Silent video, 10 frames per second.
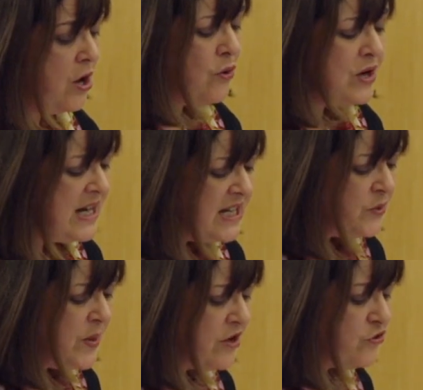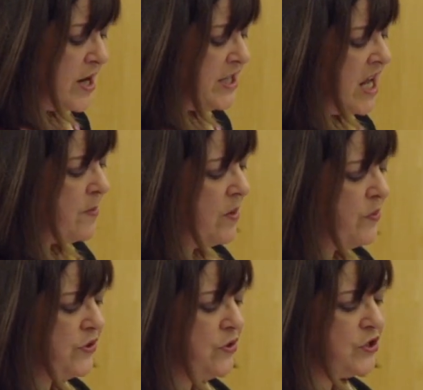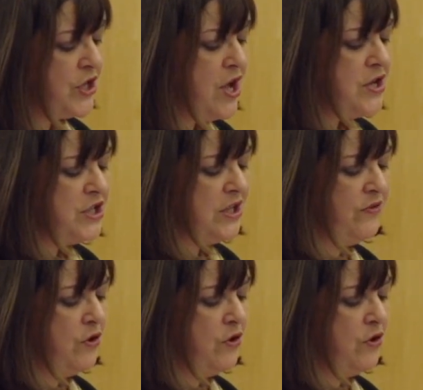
or at least without trying to come up with an alternative